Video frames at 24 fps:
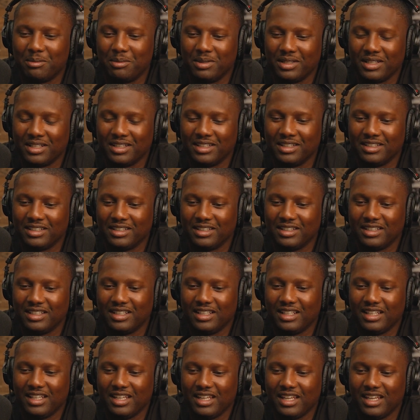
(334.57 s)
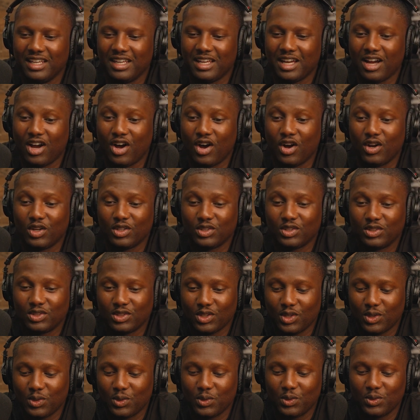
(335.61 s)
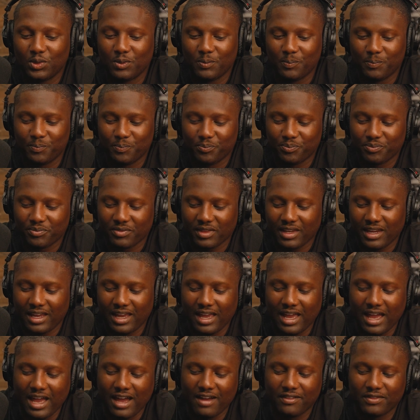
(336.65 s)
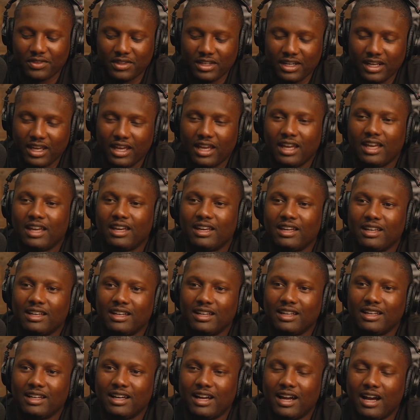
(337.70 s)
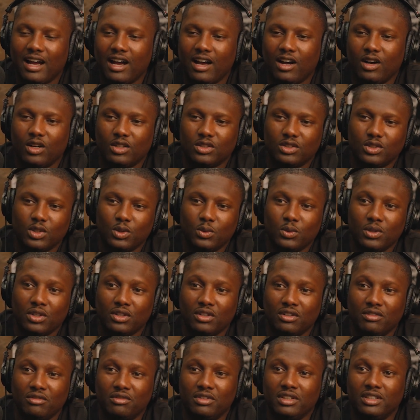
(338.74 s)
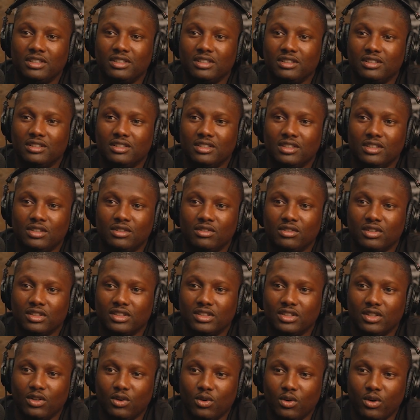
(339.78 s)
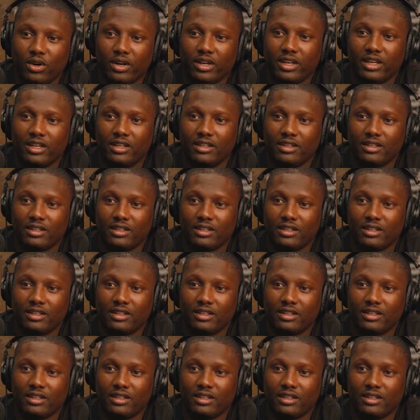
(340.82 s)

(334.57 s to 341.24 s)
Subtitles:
But also after that, I also went on a visit to the University of Oregon,